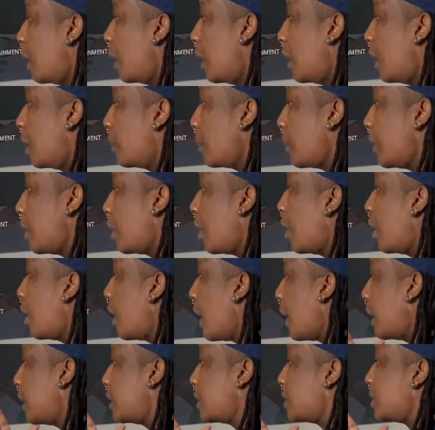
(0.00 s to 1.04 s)
In all
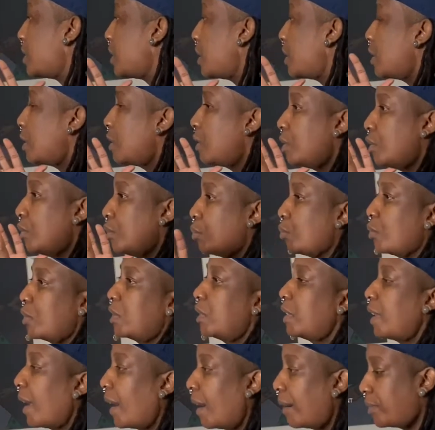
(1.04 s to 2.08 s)
honesty, you really
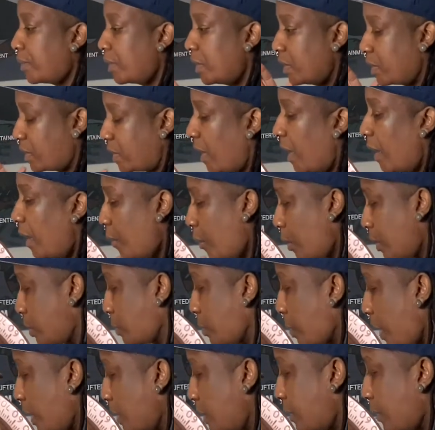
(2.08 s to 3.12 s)
have to decide what's
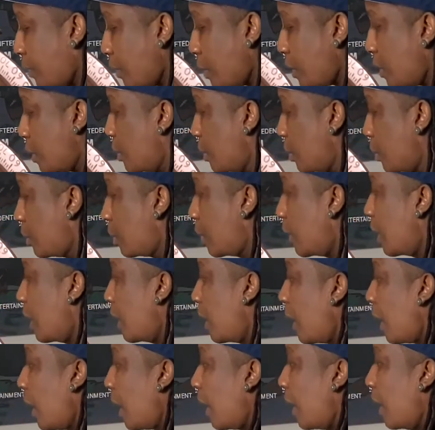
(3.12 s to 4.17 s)
best for you,
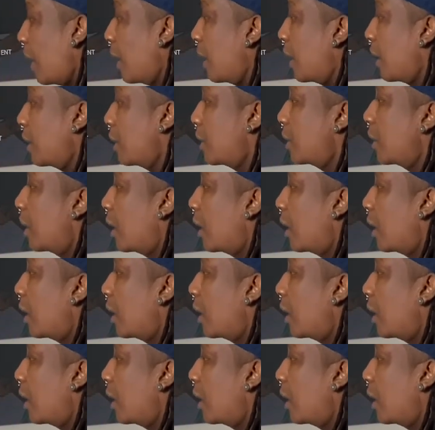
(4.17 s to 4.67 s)
and